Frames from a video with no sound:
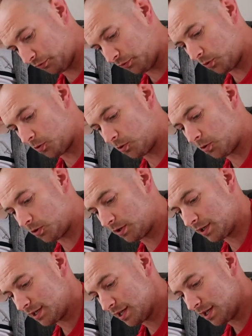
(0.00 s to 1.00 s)
for
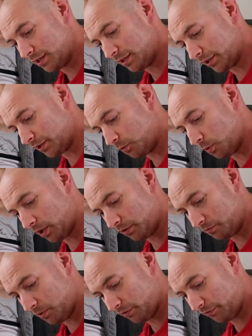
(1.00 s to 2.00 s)
another one
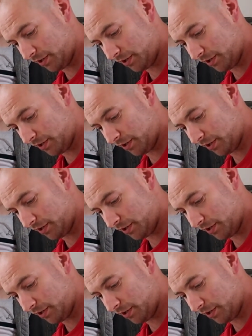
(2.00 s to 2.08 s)
of my